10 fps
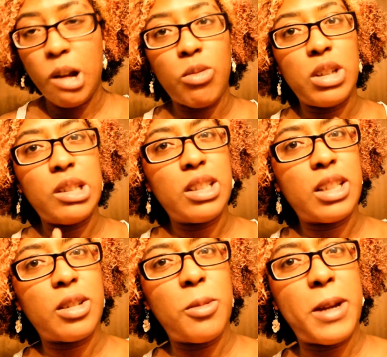We could
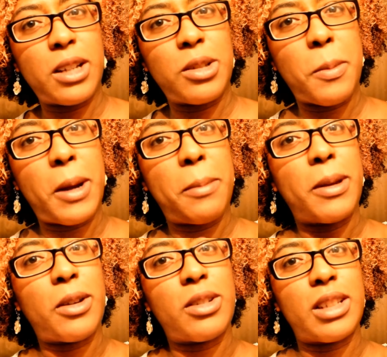not go back to my
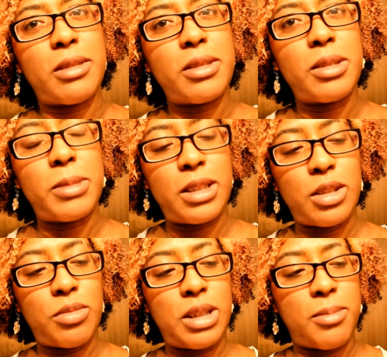parents' house
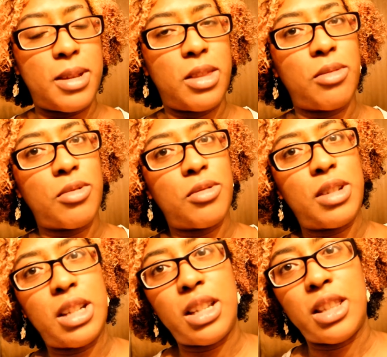because we had been there already